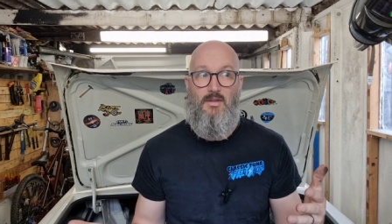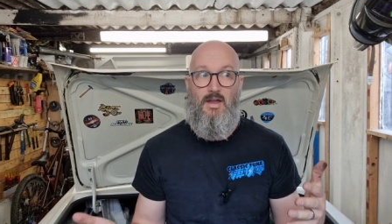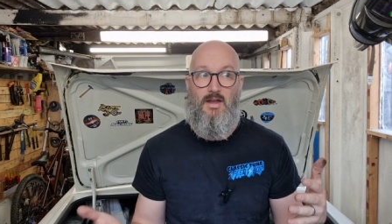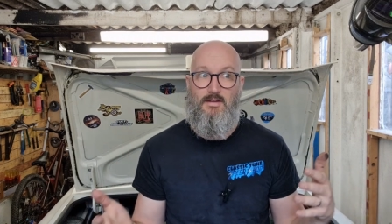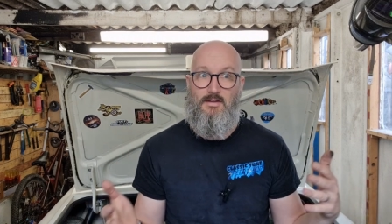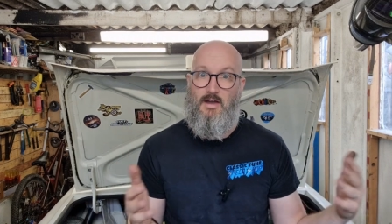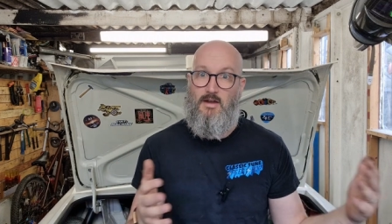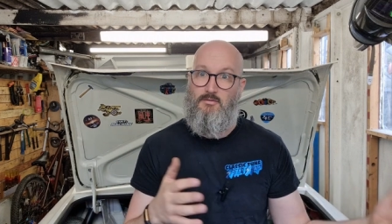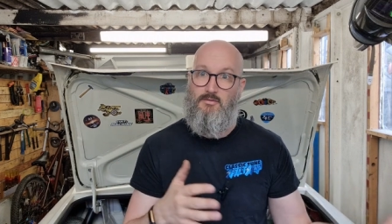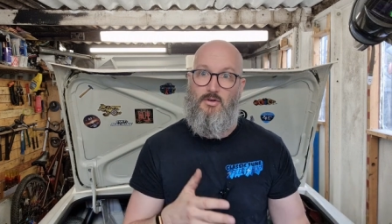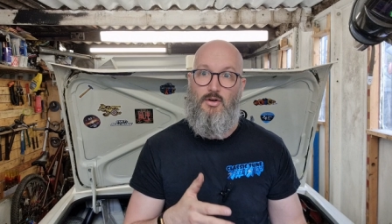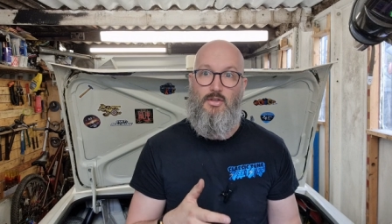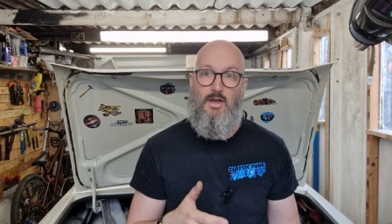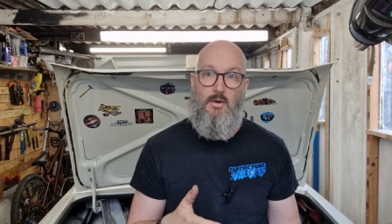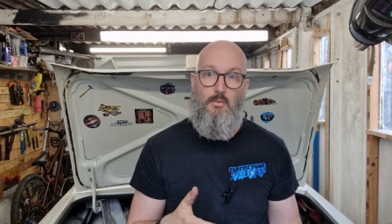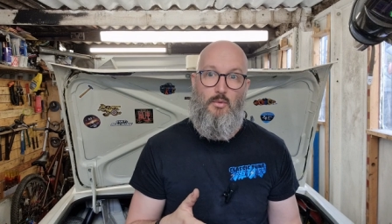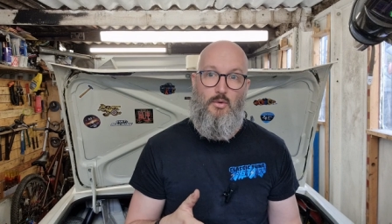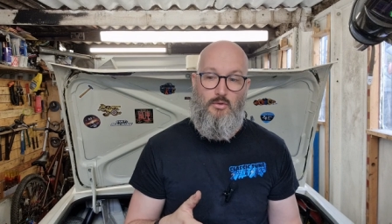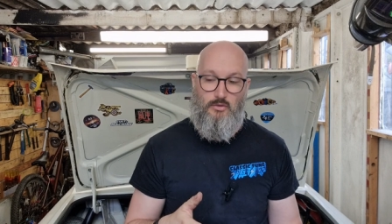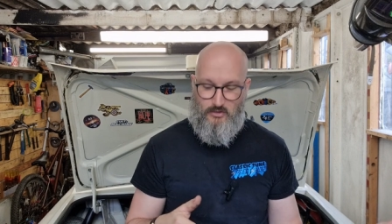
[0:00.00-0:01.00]
I haven't got
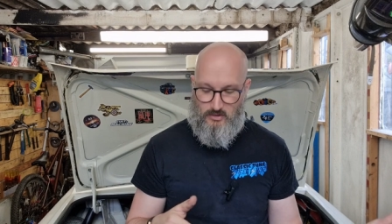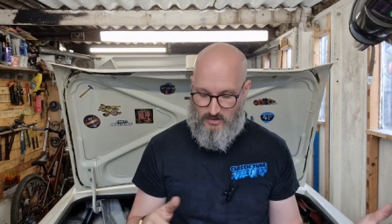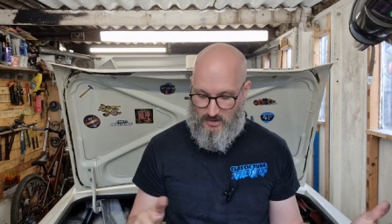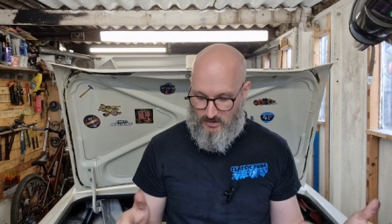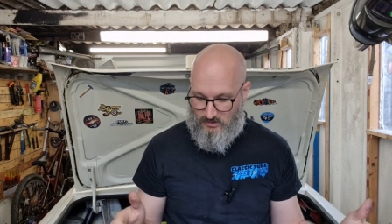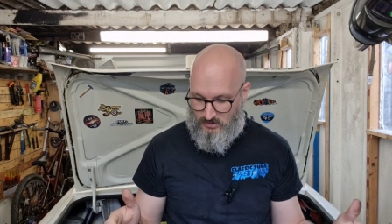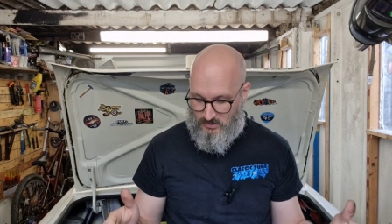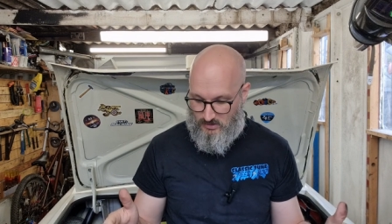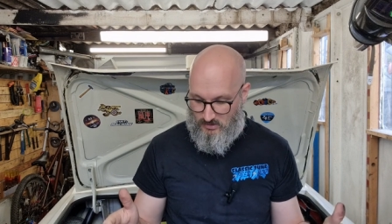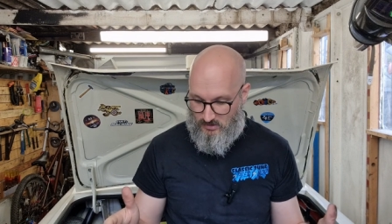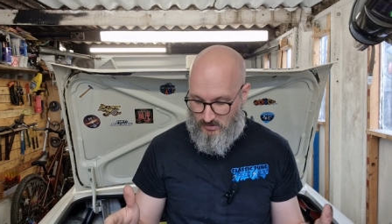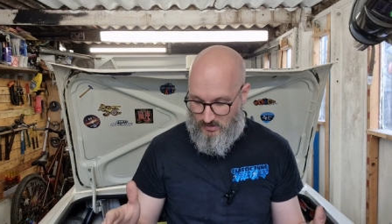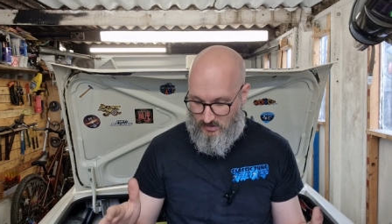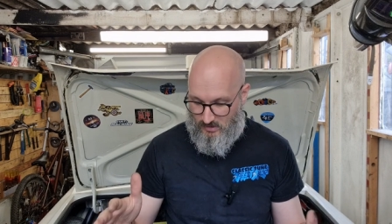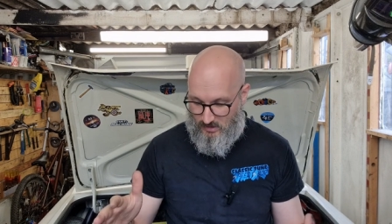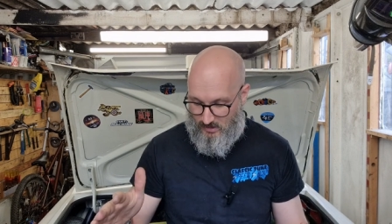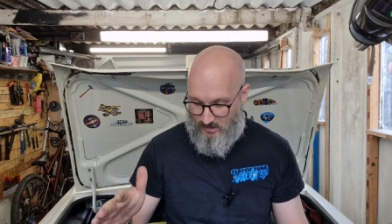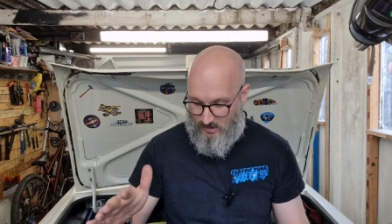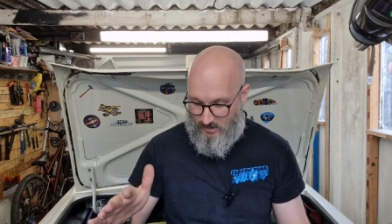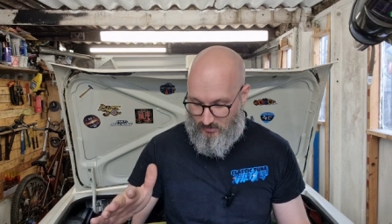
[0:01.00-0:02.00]
that water connection
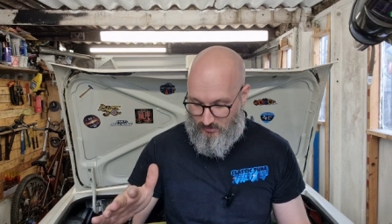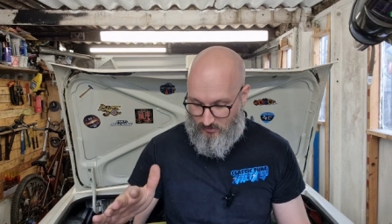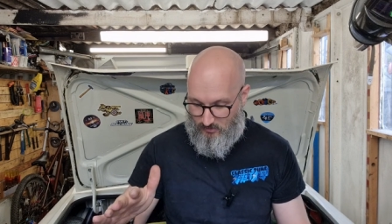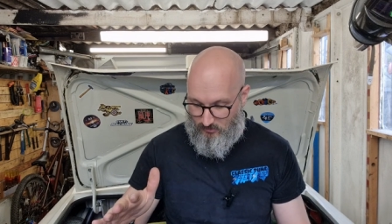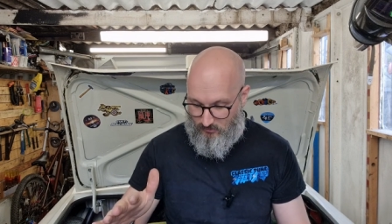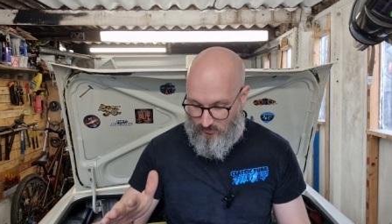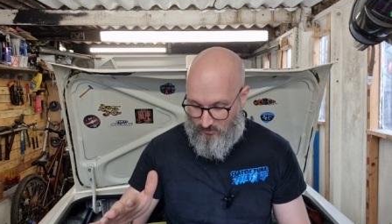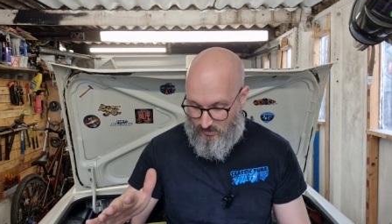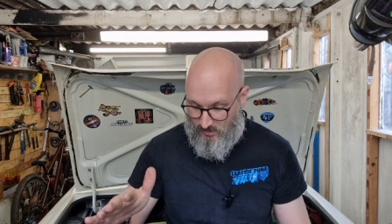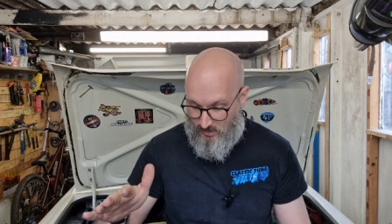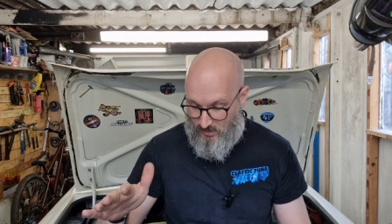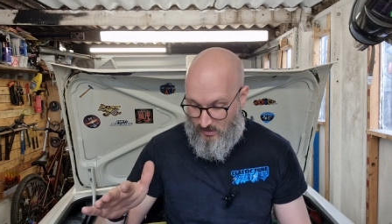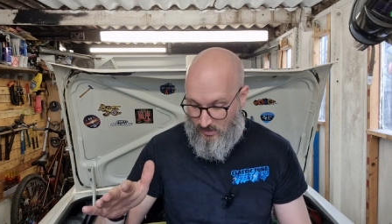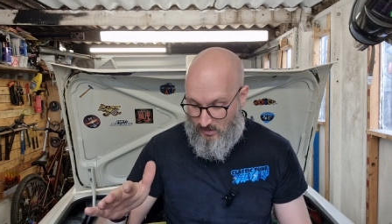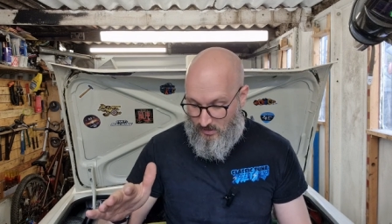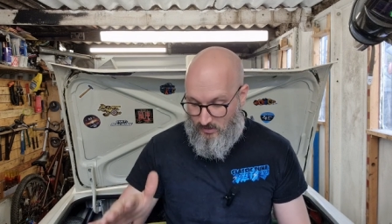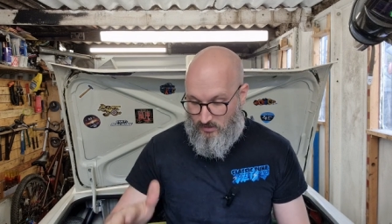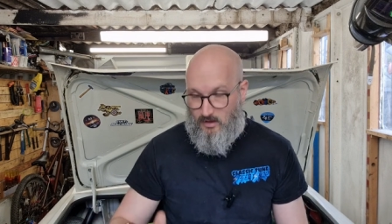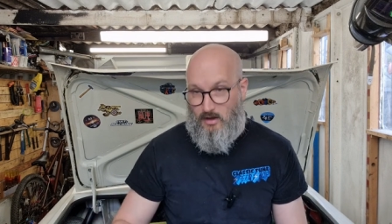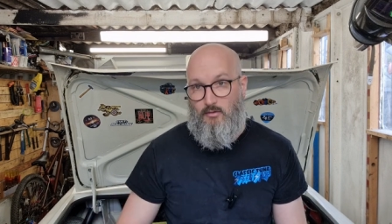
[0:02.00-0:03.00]
and
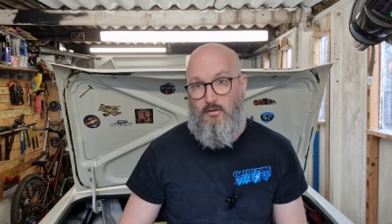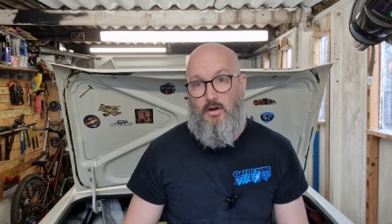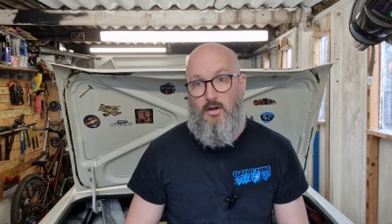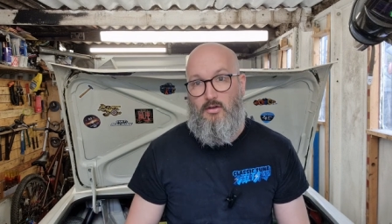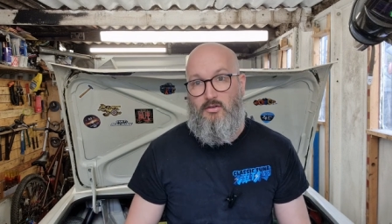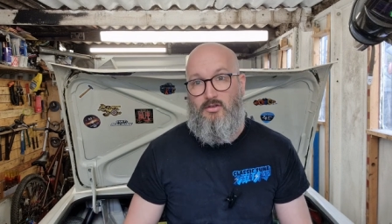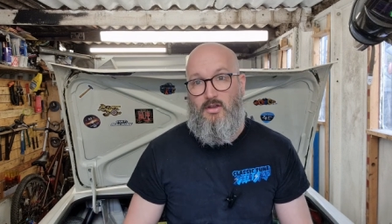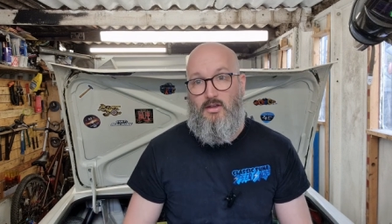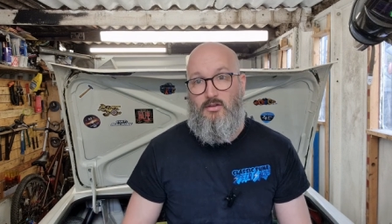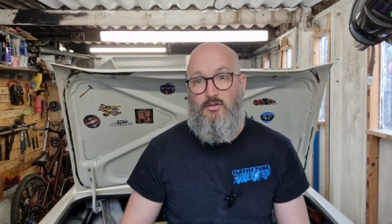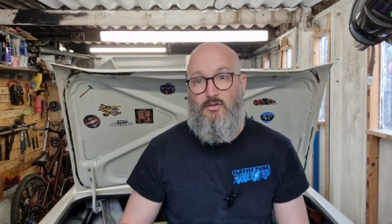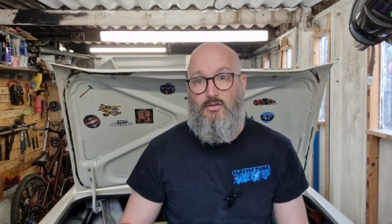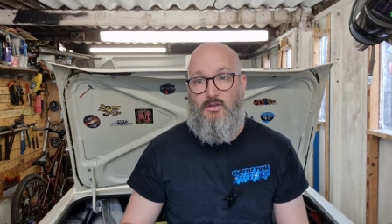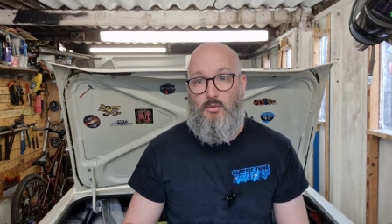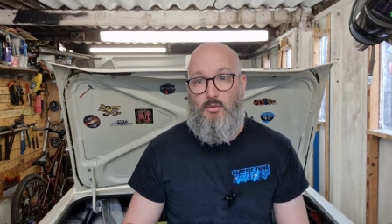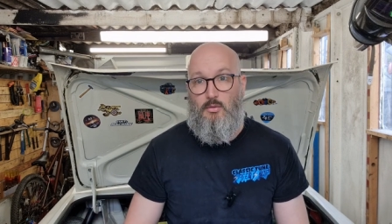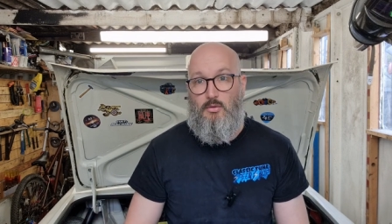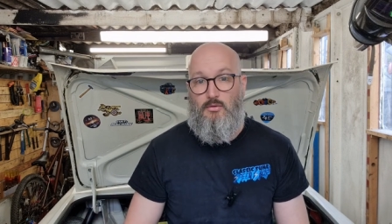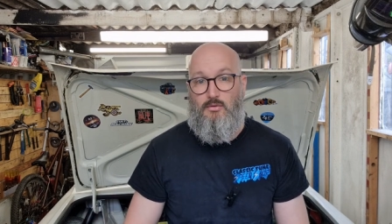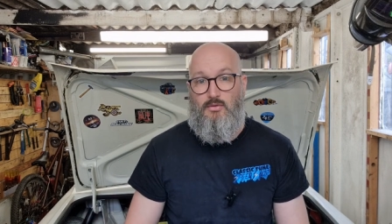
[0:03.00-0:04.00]
there are sensors
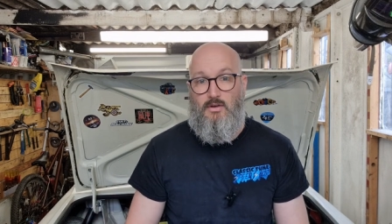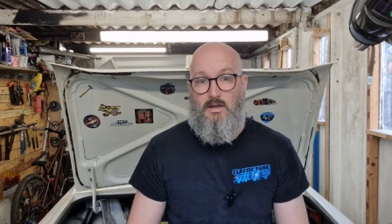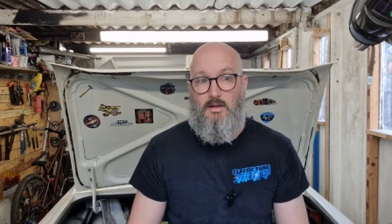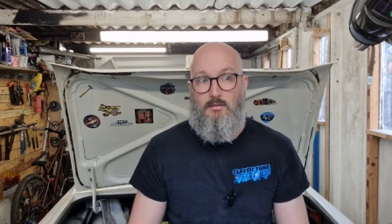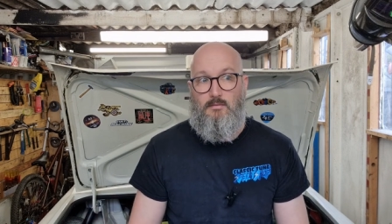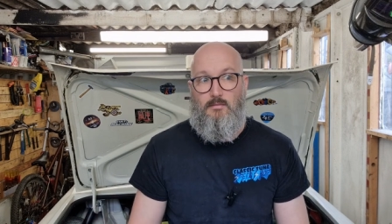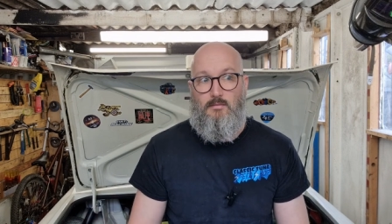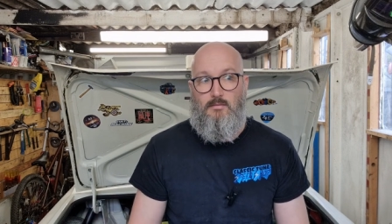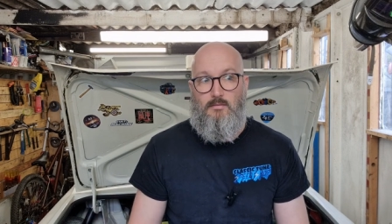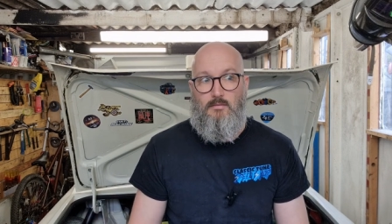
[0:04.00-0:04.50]
that will fit